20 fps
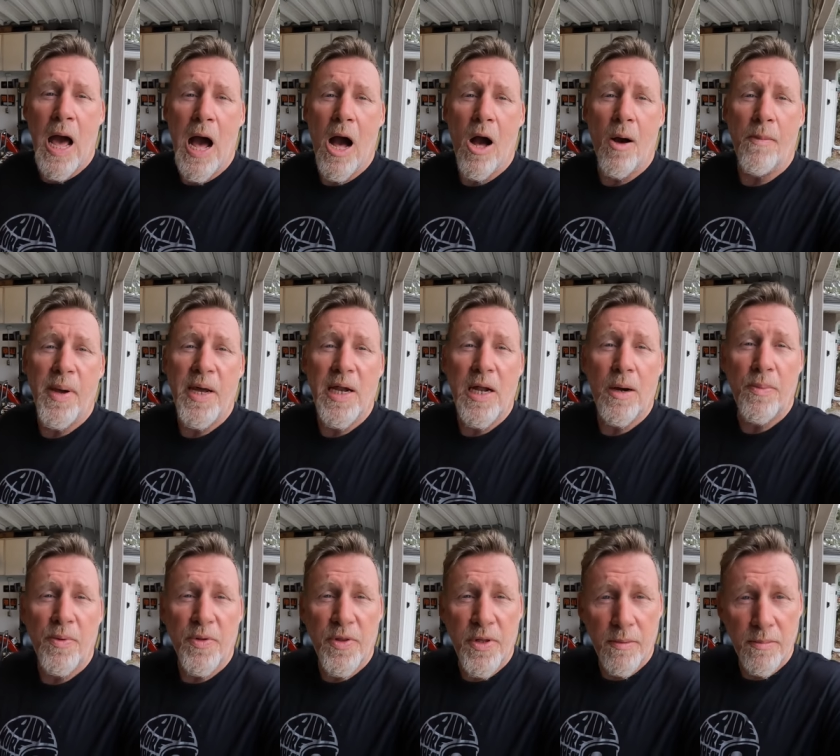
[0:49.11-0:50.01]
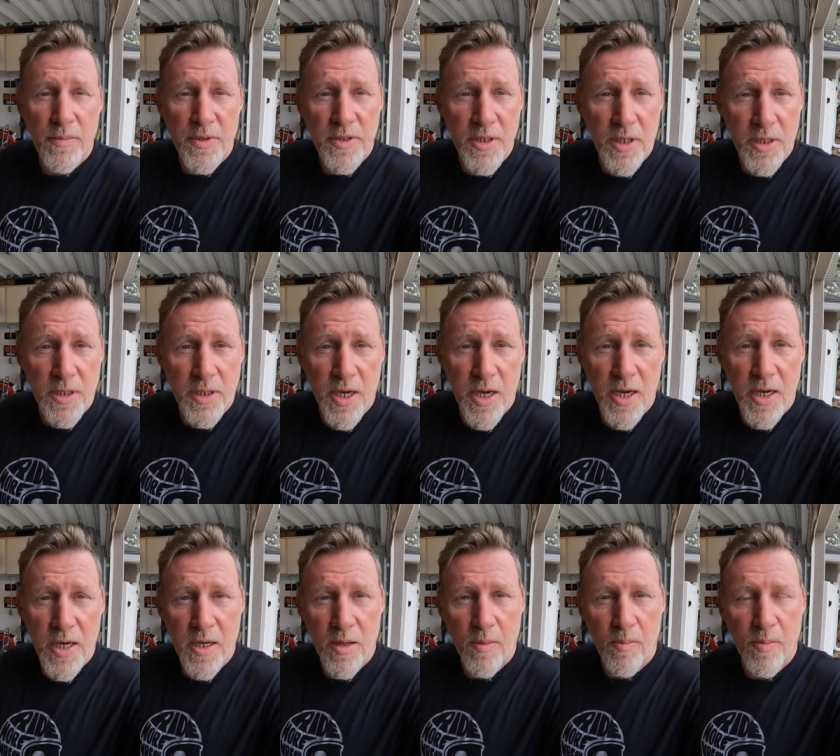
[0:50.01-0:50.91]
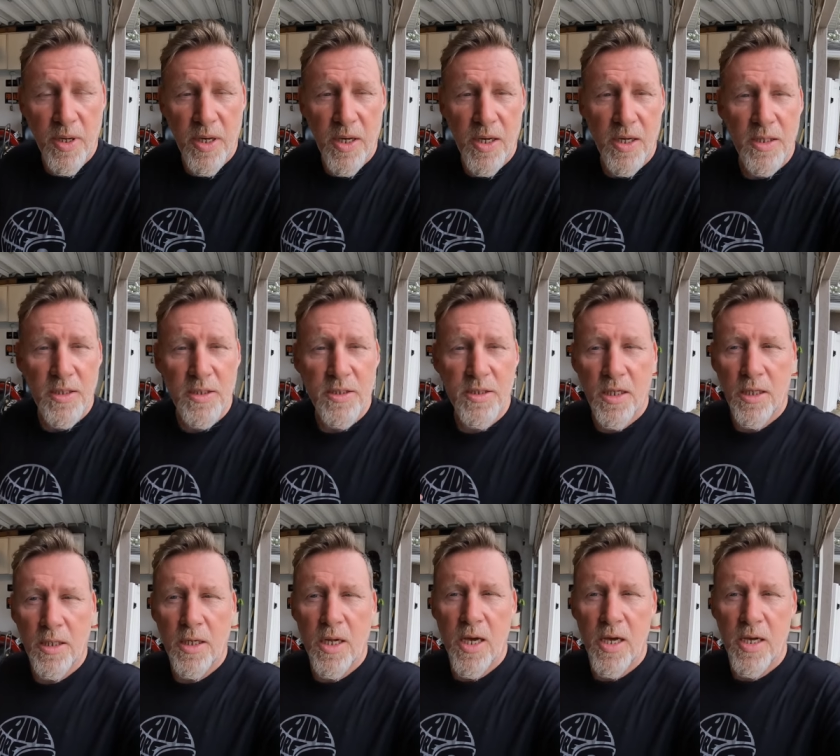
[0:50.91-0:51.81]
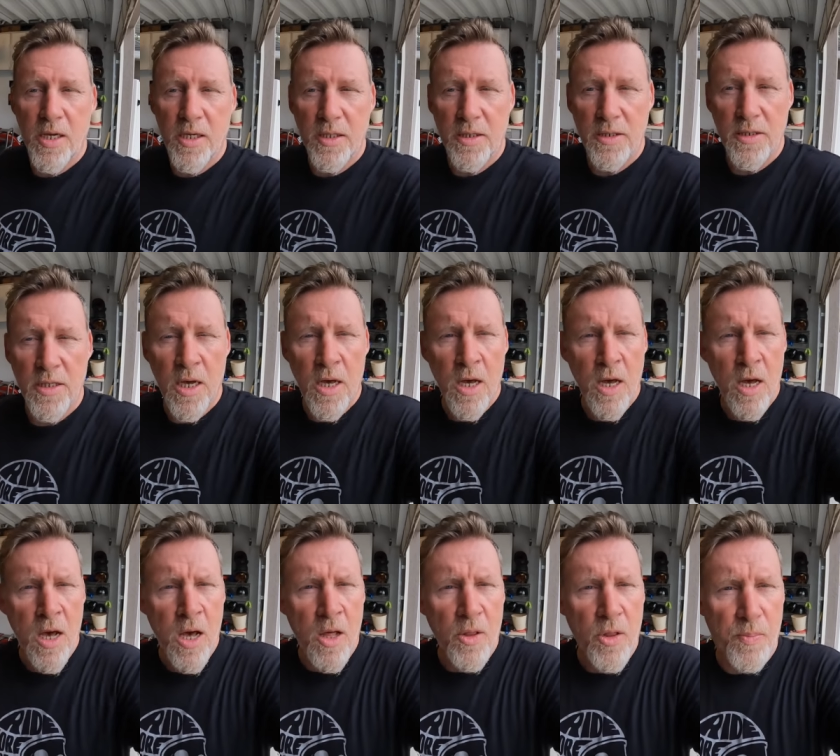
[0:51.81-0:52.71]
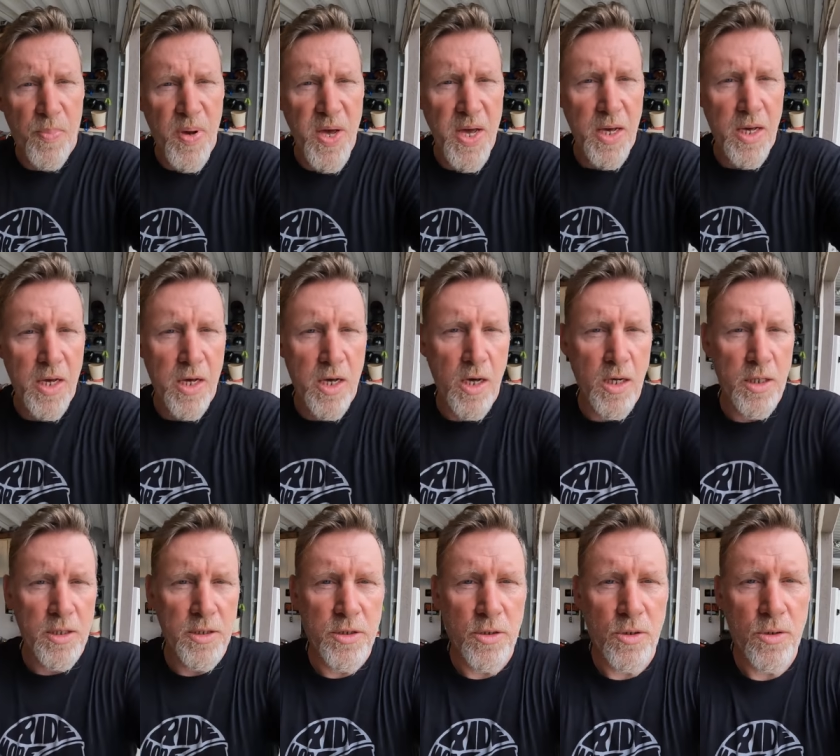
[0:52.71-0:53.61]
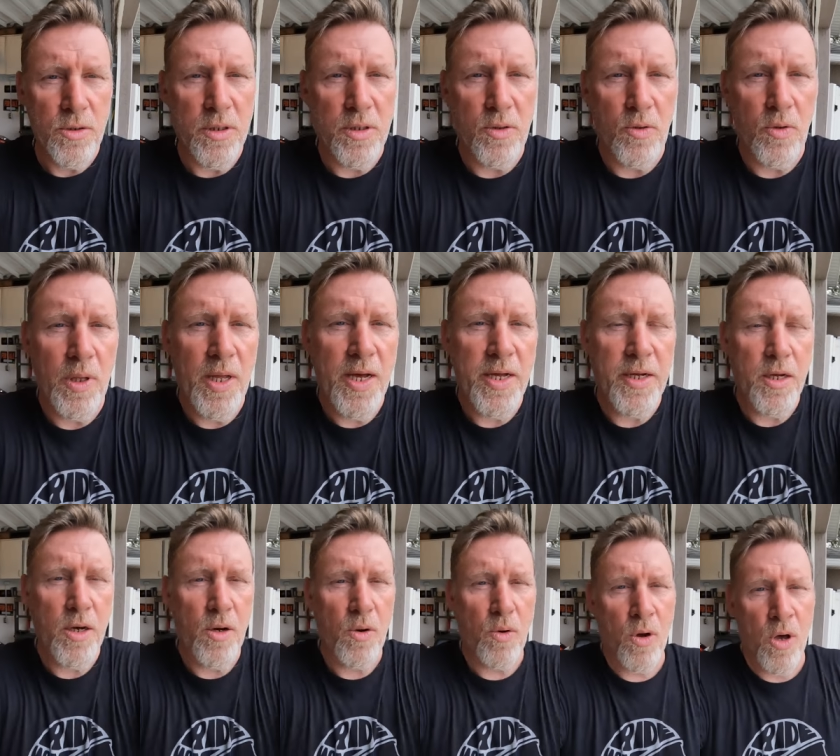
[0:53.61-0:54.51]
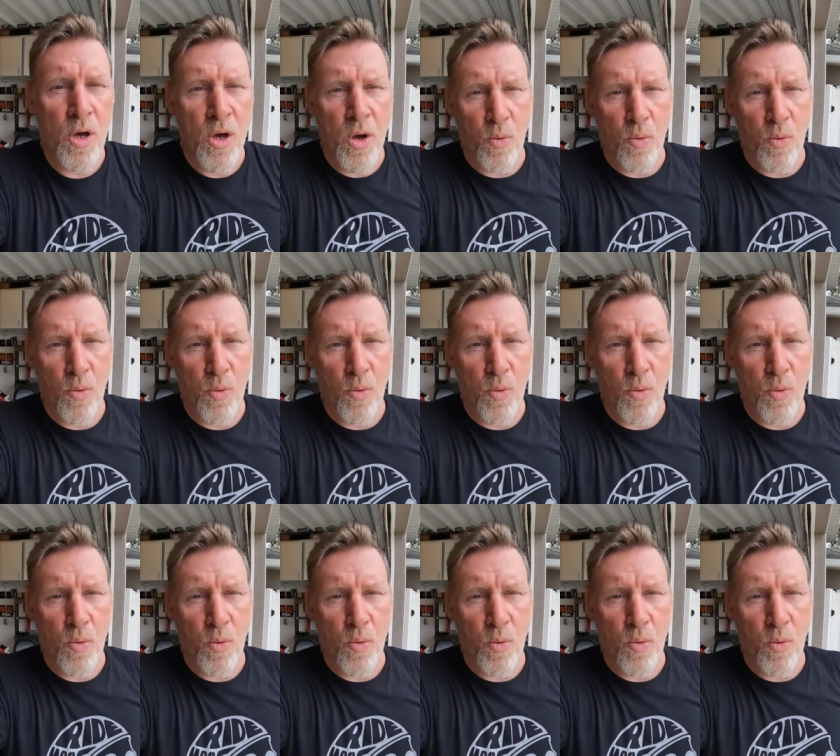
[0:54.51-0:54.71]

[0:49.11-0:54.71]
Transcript: I'll meet up with them Sunday, because Sunday is the Pink concert in Orlando,